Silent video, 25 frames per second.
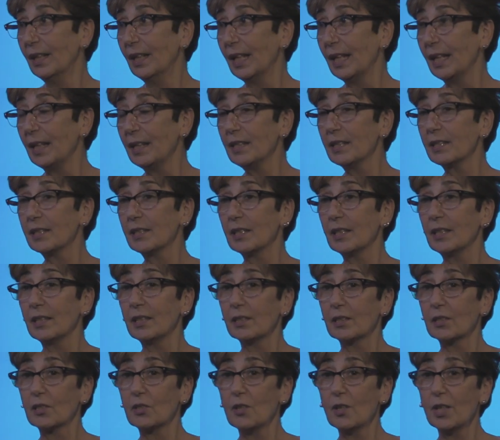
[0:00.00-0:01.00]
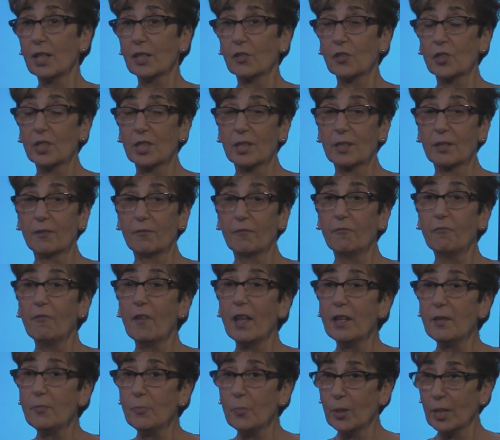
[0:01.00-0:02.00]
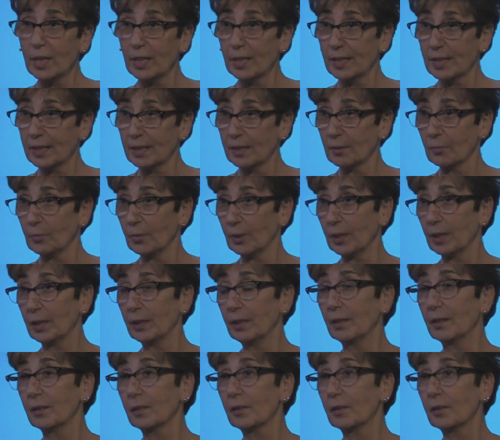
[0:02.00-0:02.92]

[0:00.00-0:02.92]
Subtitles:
And it's not just a fun place to be,